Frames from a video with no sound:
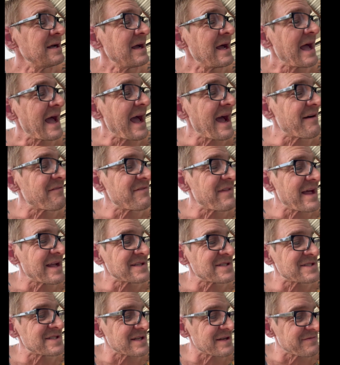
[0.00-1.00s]
have that
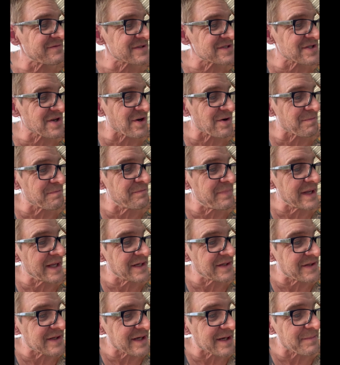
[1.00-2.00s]
stuff is all
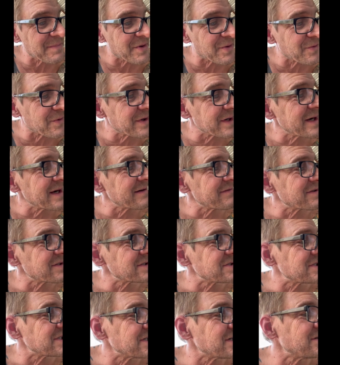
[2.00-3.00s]
bent up or whatever.
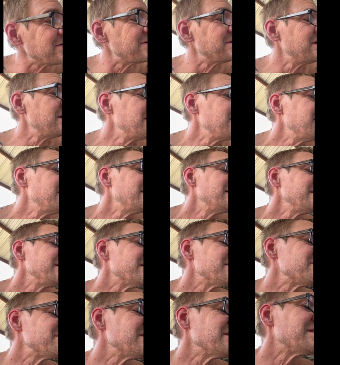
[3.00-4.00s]
So
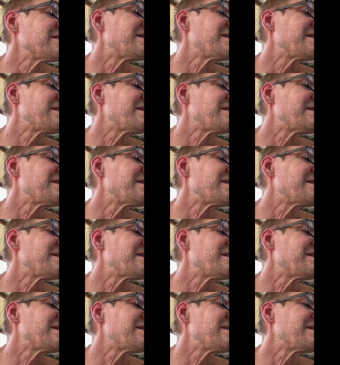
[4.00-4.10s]
doesn't look